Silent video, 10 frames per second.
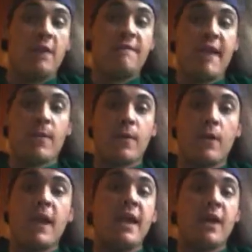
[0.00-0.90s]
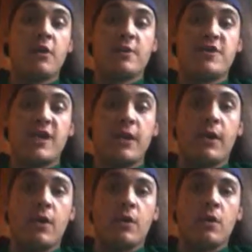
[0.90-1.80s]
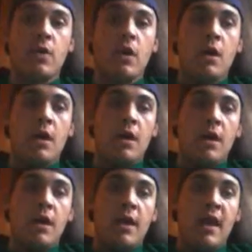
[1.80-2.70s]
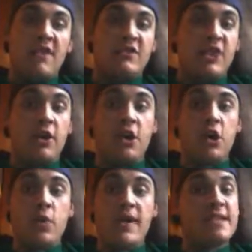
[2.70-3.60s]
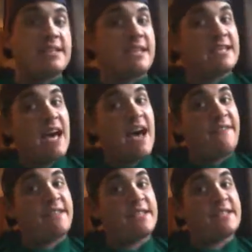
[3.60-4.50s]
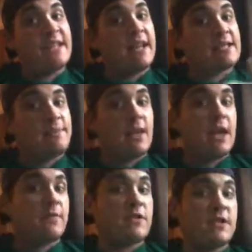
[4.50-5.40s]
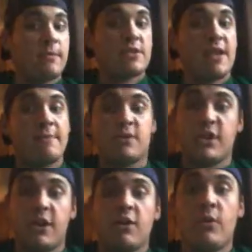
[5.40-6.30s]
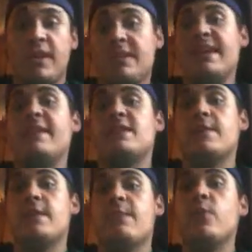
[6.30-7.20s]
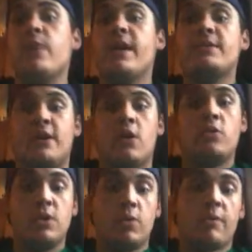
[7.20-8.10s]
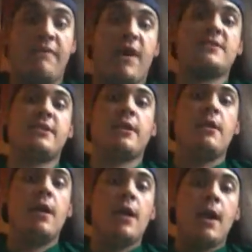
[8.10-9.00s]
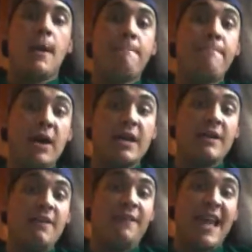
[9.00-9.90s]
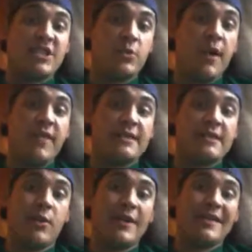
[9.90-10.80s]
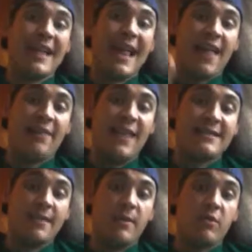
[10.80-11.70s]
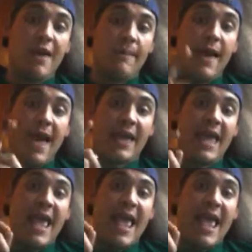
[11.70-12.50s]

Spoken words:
Hall of Famer in Chris Jericho. If Jericho wins, then that's obviously setting something up for SummerSlam so Jericho can leave WWE to go tour with Fozzy. But that's who I think is going to win tonight. I think it's going to be Ryback.